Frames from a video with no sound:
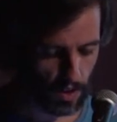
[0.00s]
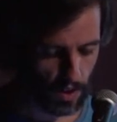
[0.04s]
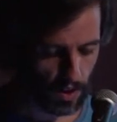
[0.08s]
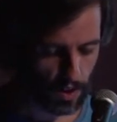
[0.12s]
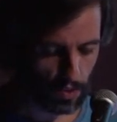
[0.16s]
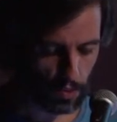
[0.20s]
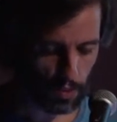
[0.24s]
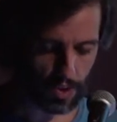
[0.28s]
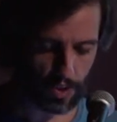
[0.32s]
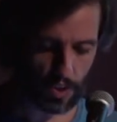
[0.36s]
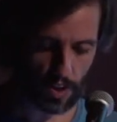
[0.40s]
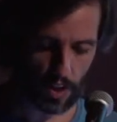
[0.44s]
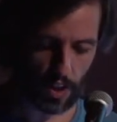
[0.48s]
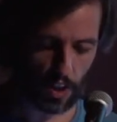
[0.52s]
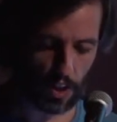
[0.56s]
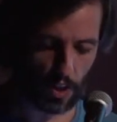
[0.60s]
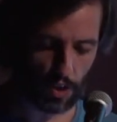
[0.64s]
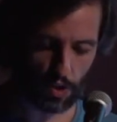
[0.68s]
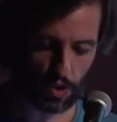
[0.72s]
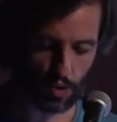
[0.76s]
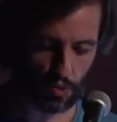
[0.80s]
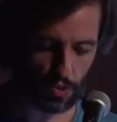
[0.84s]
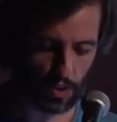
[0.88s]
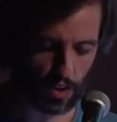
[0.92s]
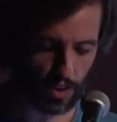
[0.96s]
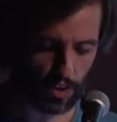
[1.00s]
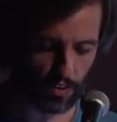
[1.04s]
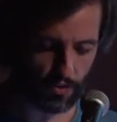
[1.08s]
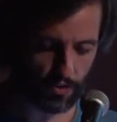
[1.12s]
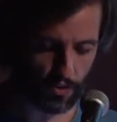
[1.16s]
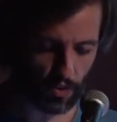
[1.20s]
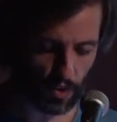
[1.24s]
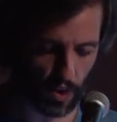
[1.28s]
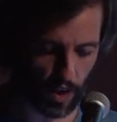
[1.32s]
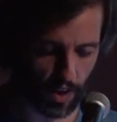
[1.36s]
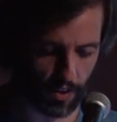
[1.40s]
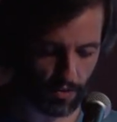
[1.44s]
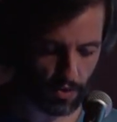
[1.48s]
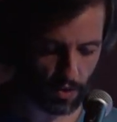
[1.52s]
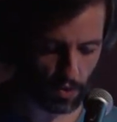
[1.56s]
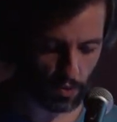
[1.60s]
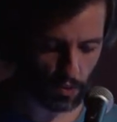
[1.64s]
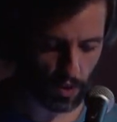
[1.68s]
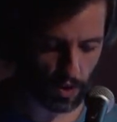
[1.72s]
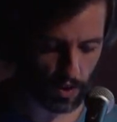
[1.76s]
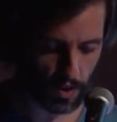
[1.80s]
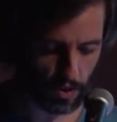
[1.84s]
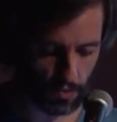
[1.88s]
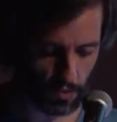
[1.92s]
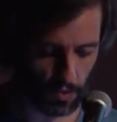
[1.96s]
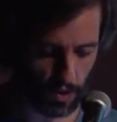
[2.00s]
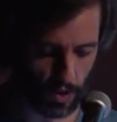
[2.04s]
It was a huge relief for everyone